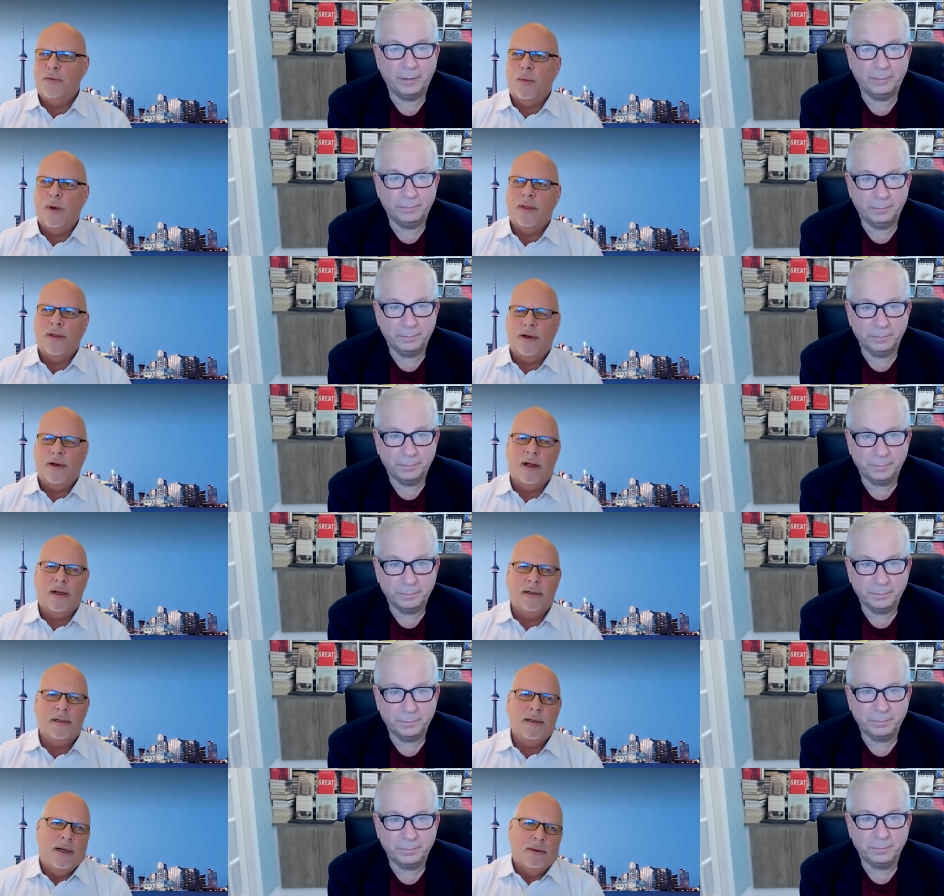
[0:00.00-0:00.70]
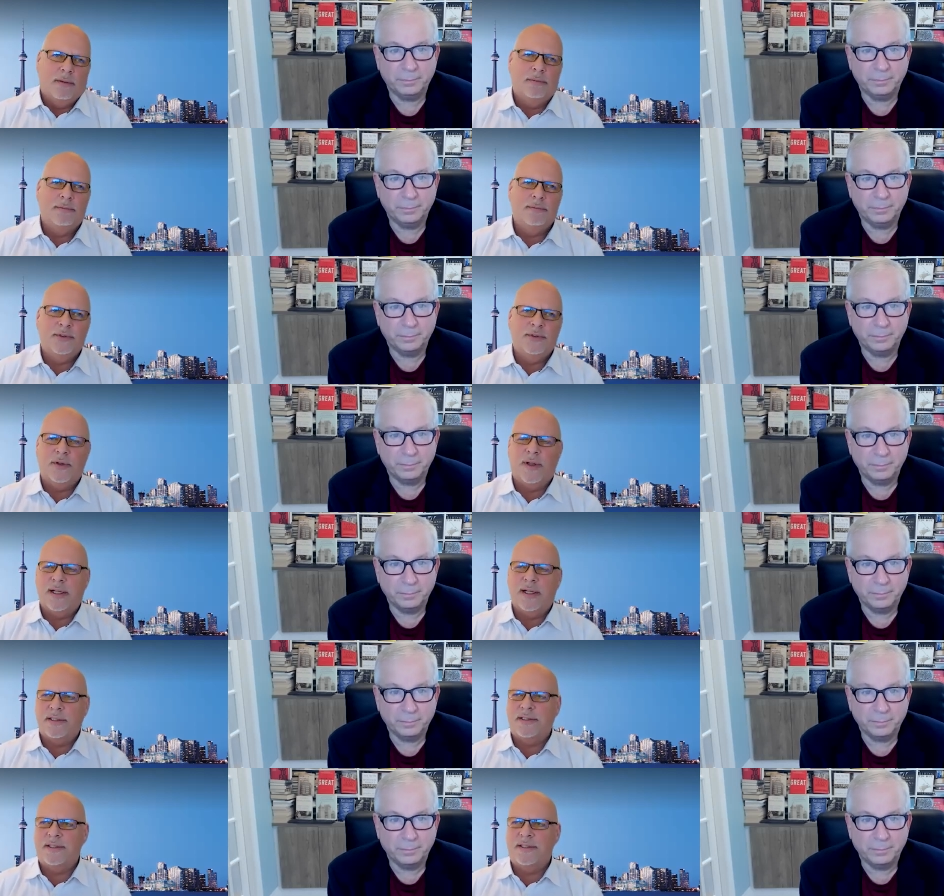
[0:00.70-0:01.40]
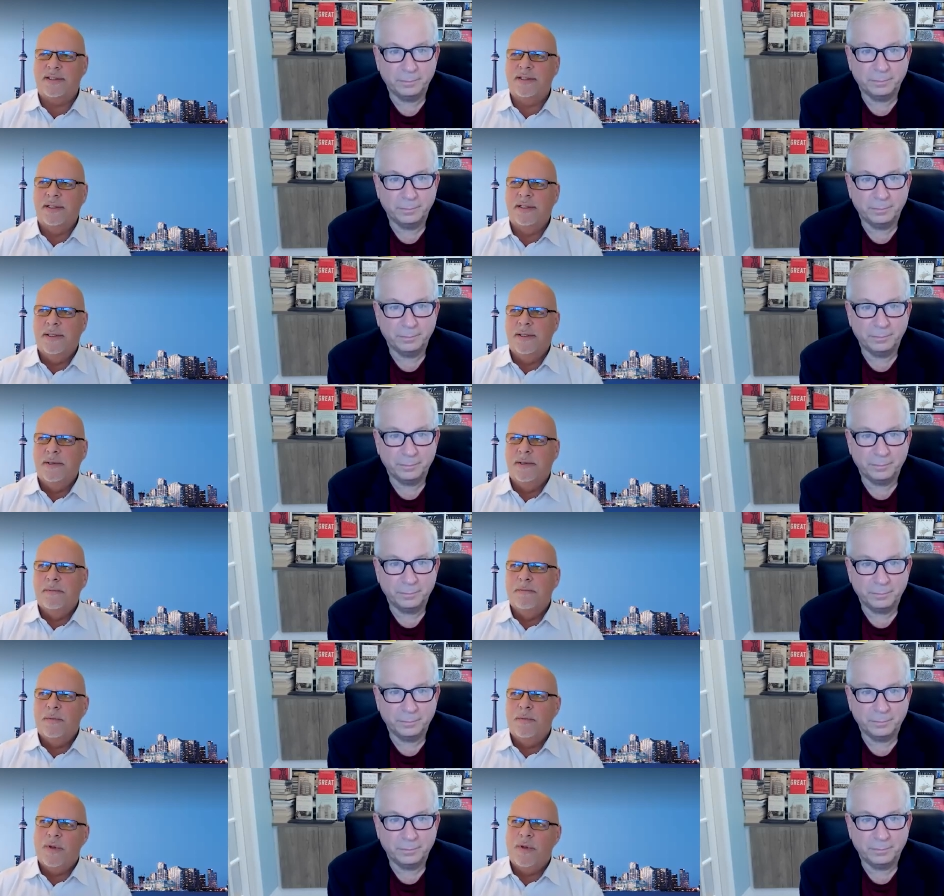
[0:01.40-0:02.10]
Speaker 1: to whether or not you know so that's
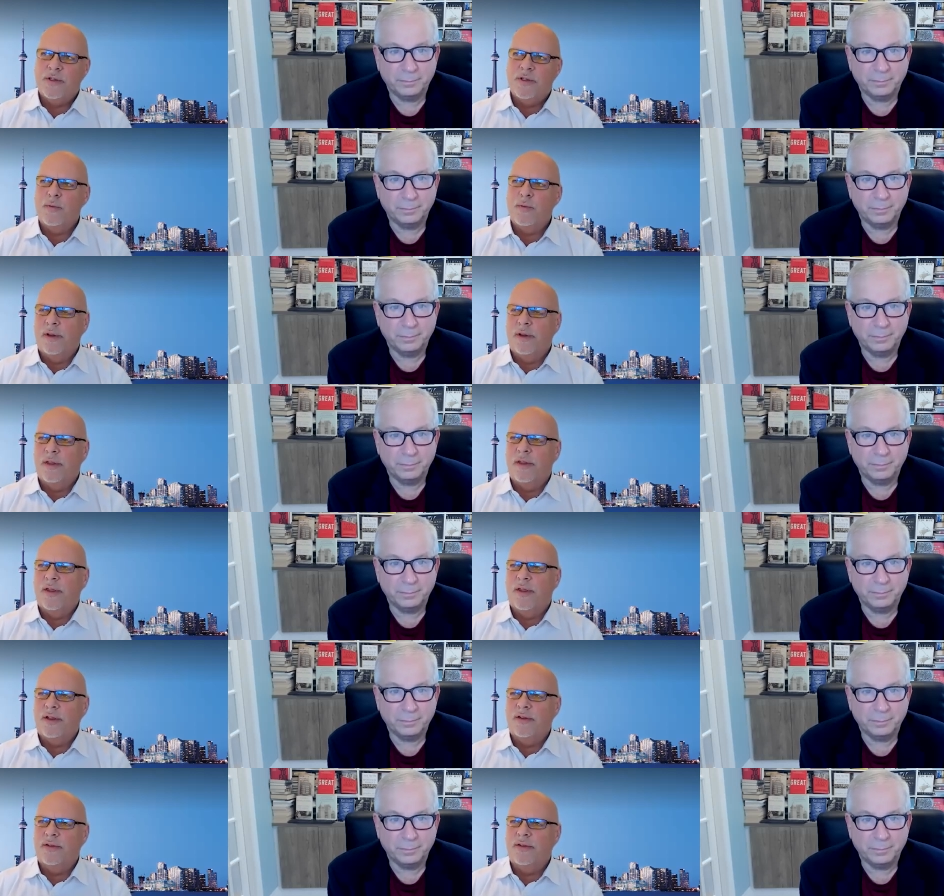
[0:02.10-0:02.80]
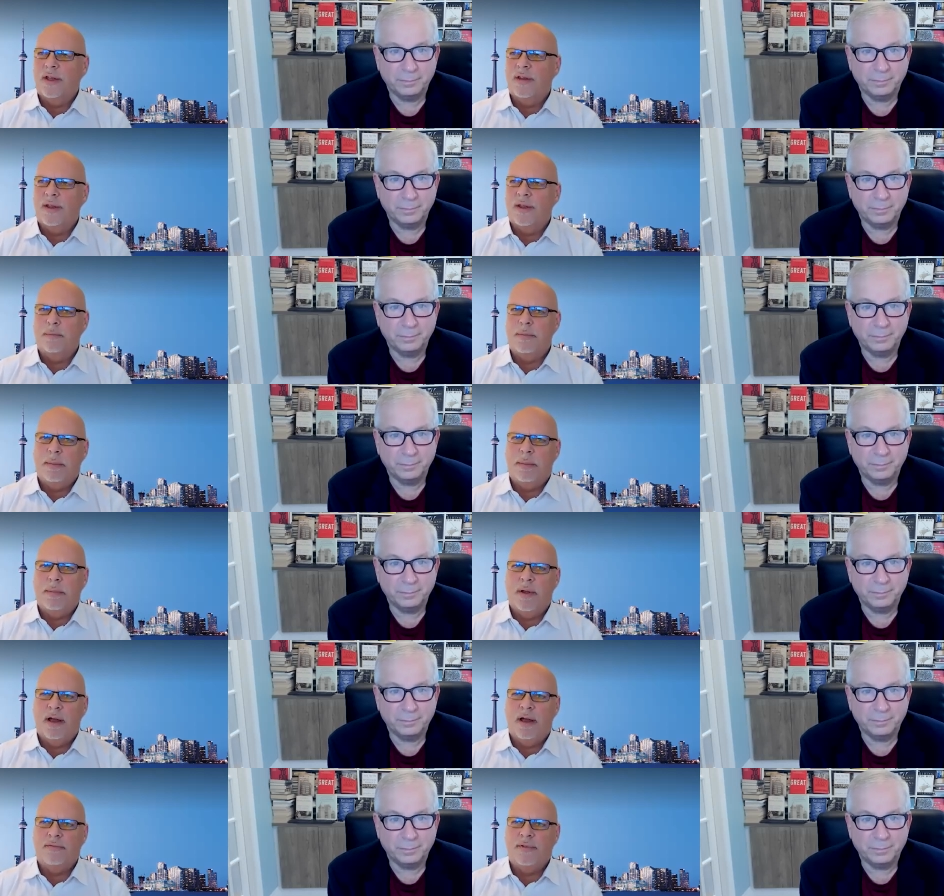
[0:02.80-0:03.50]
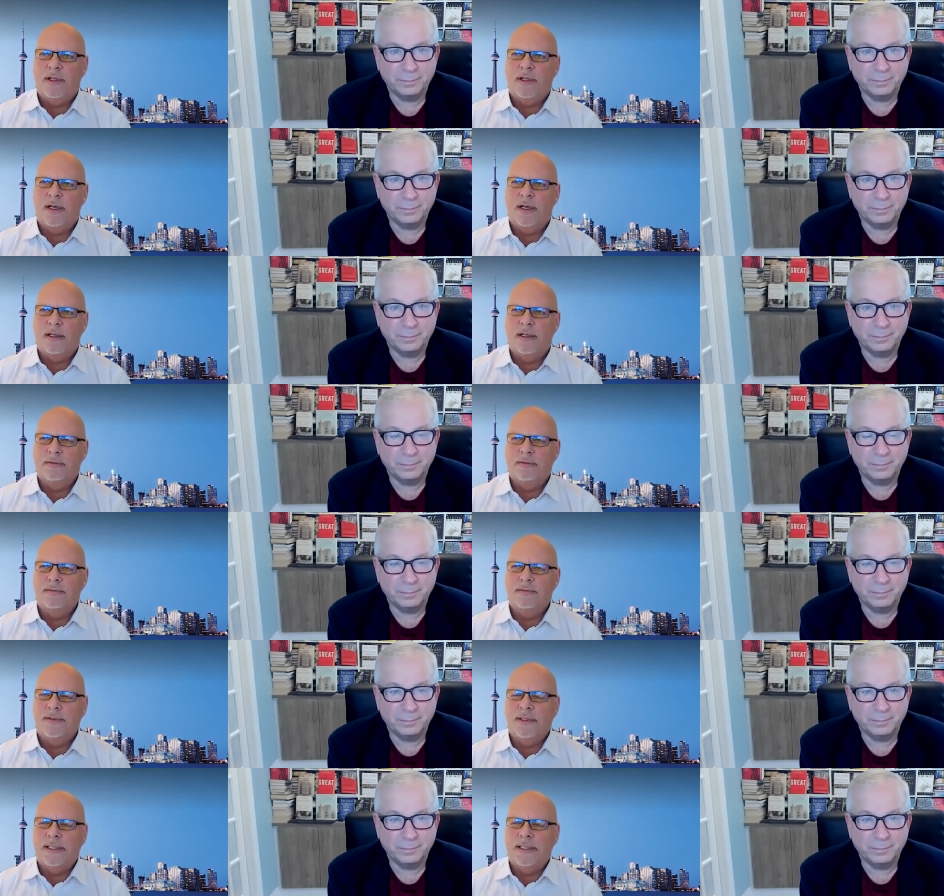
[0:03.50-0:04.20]
that's one of the things that I think people have to kind
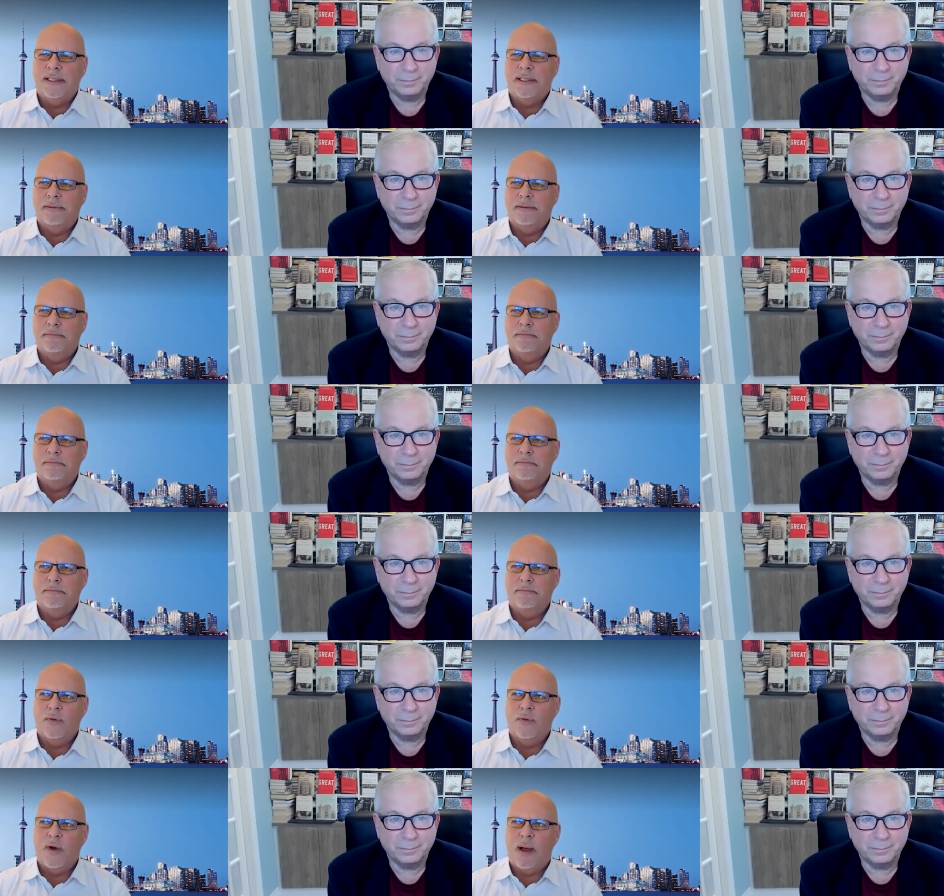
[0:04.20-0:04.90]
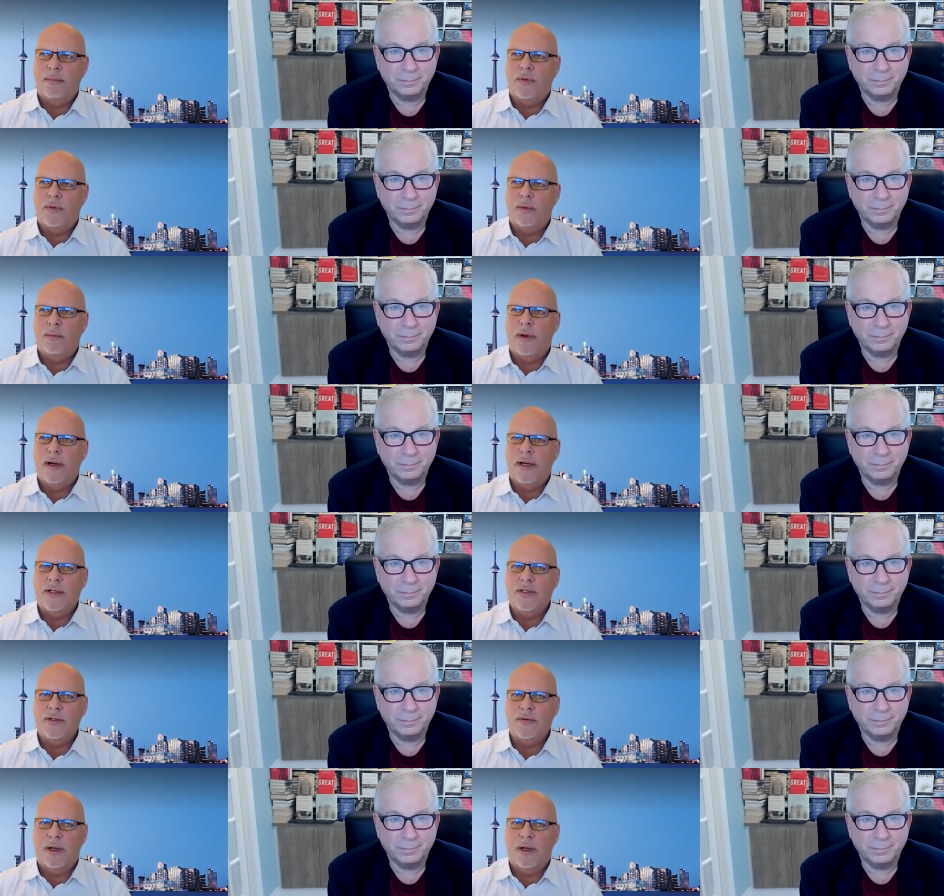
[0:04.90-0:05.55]
of uh, wrap their minds